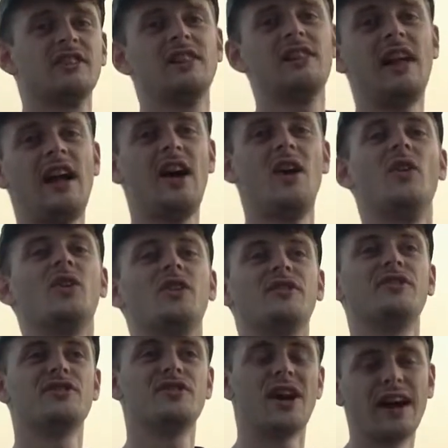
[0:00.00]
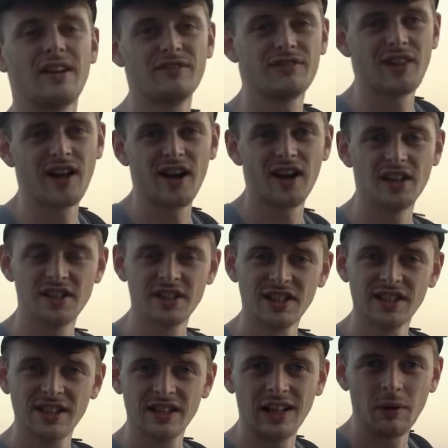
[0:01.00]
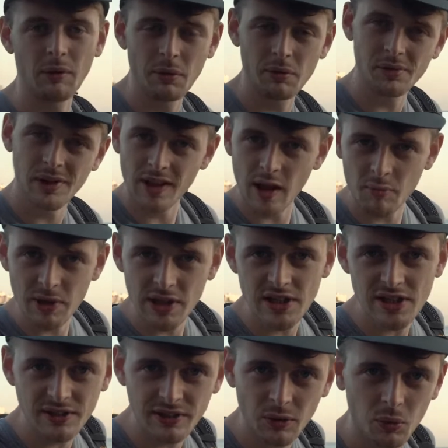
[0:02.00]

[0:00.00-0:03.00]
cloud of dragonflies like when we were at that beach in the